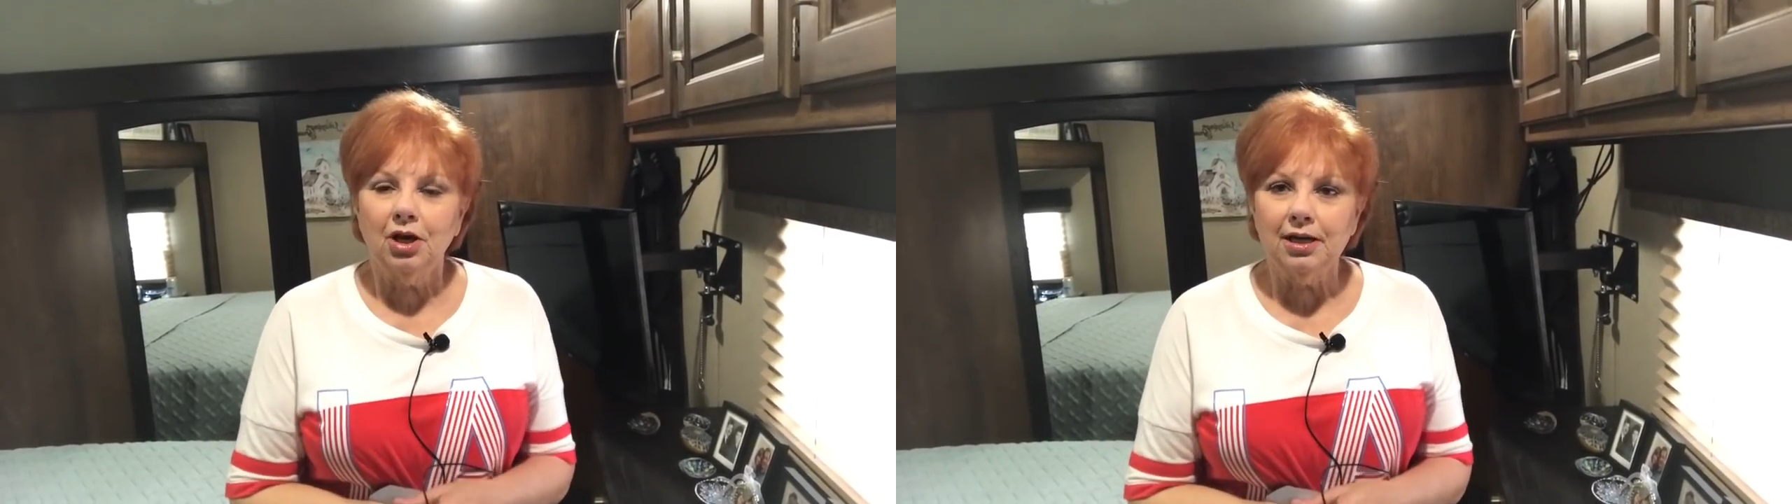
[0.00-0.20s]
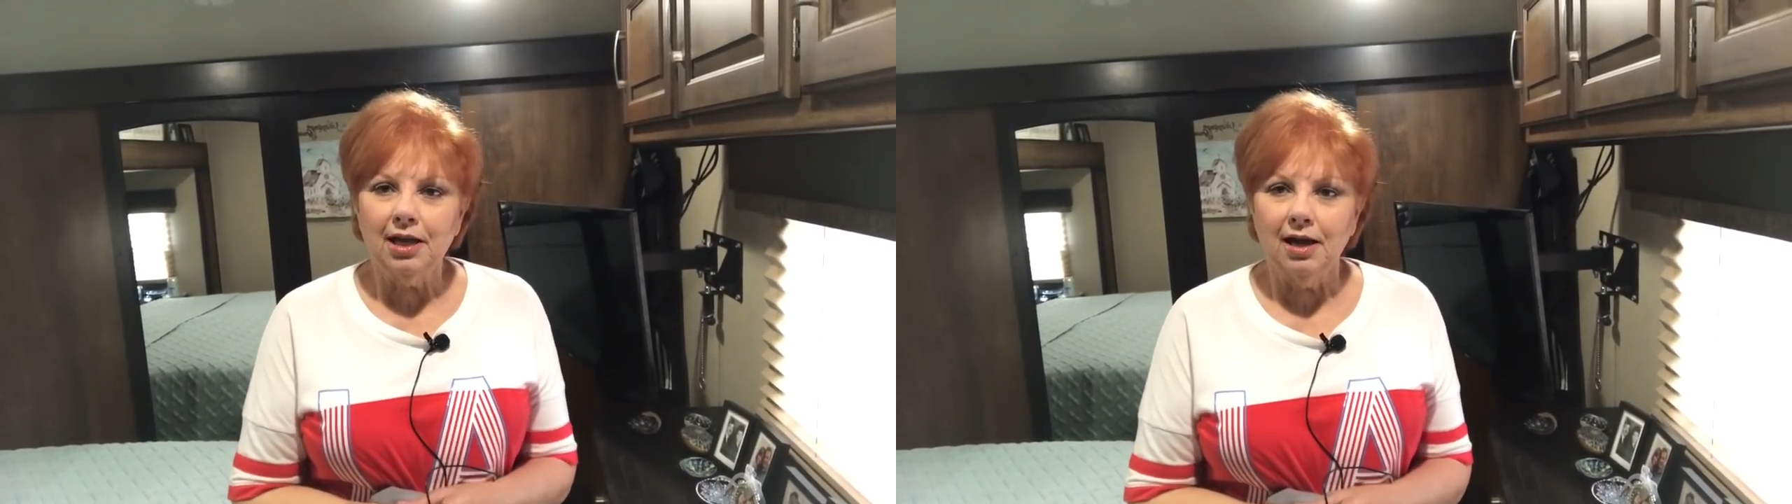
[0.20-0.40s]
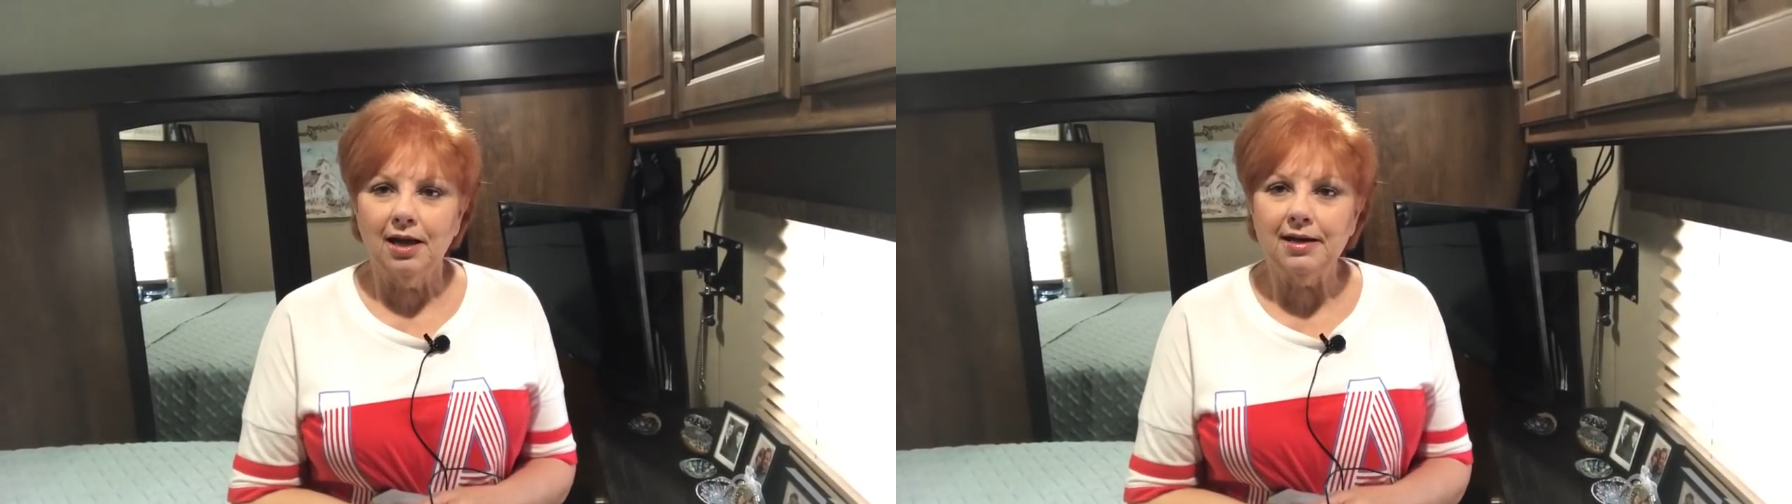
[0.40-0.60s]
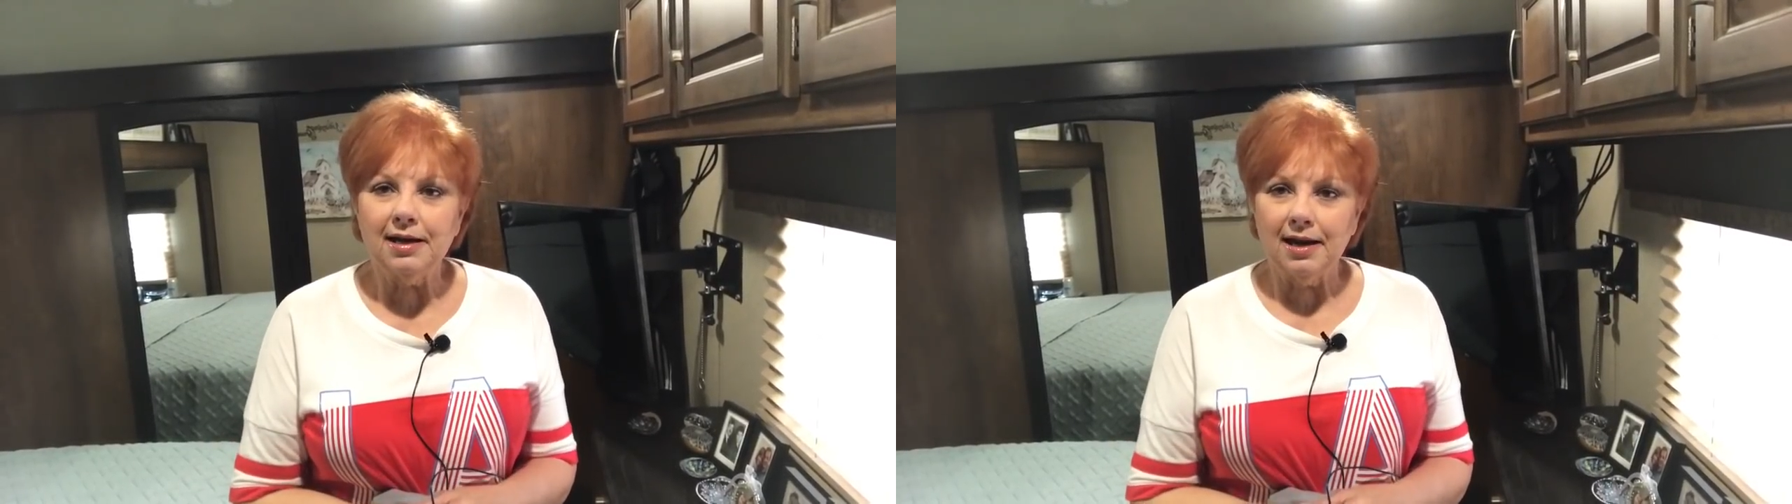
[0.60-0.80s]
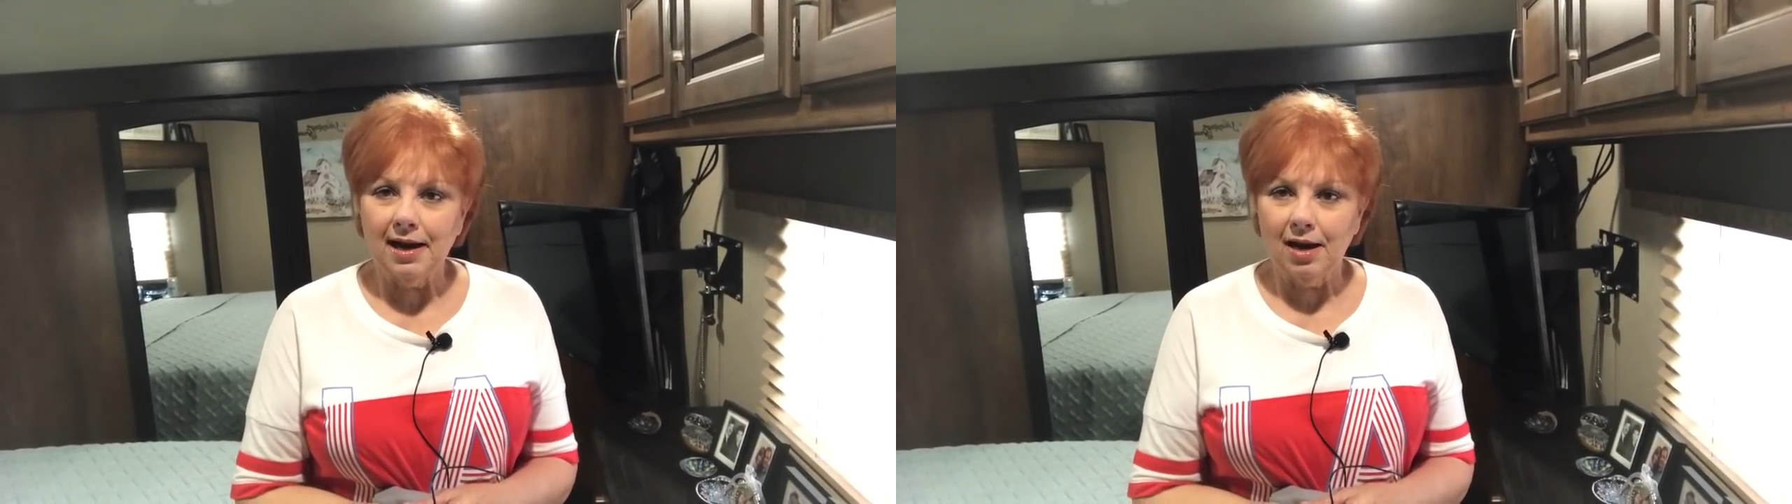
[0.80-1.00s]
online
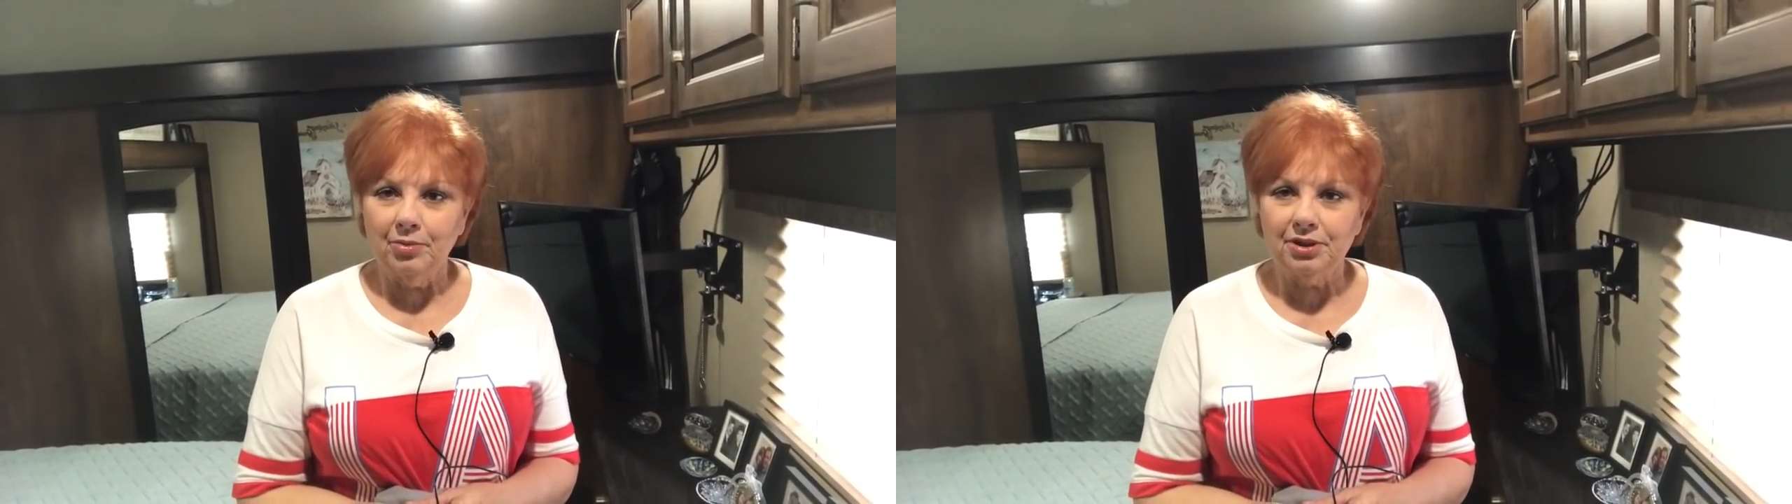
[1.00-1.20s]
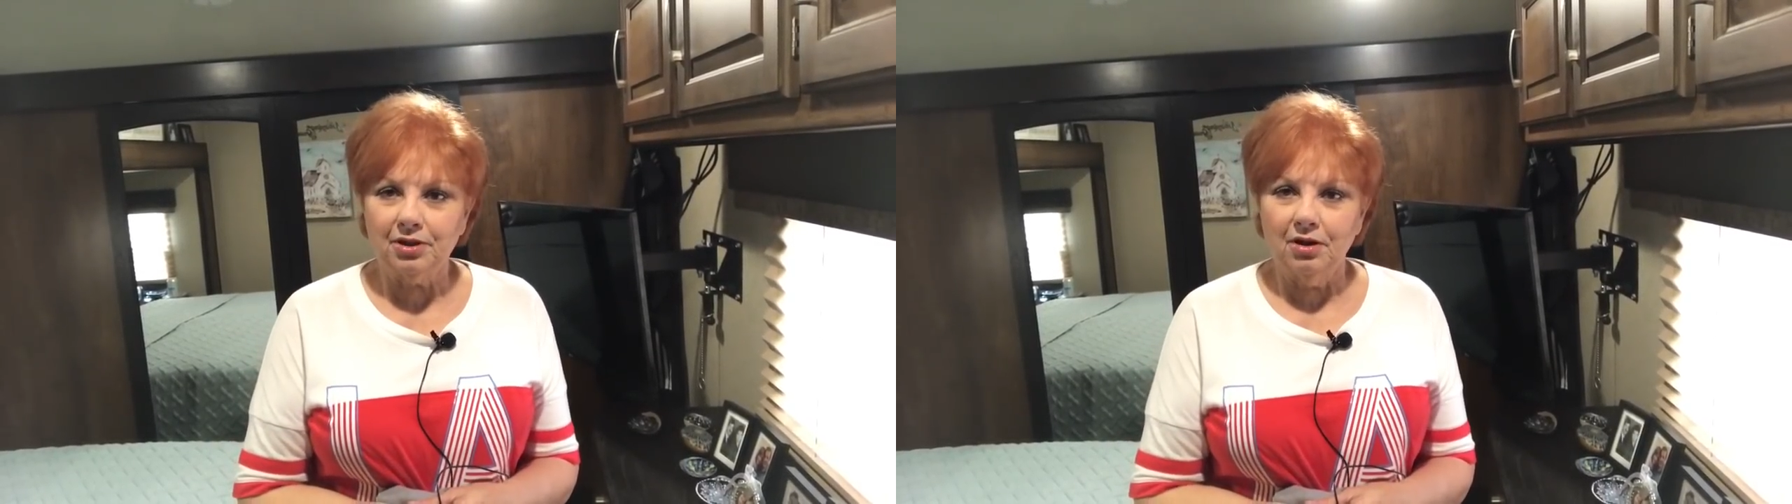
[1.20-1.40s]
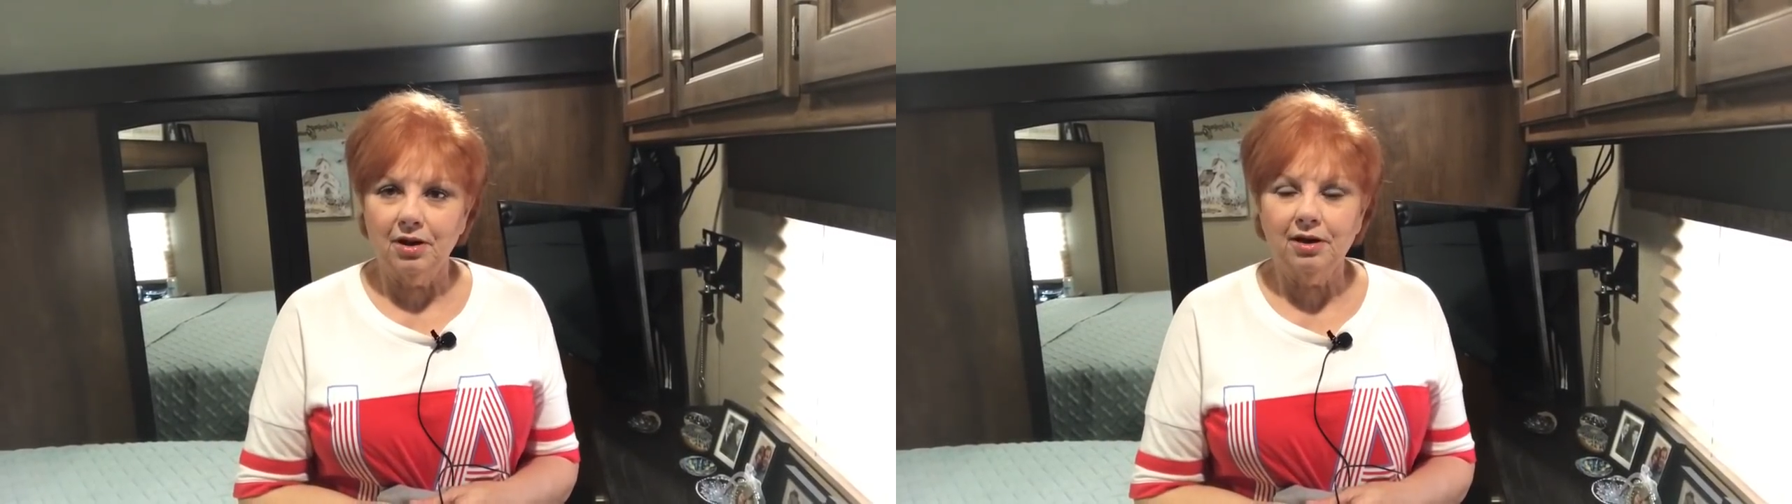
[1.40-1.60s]
at Amazon,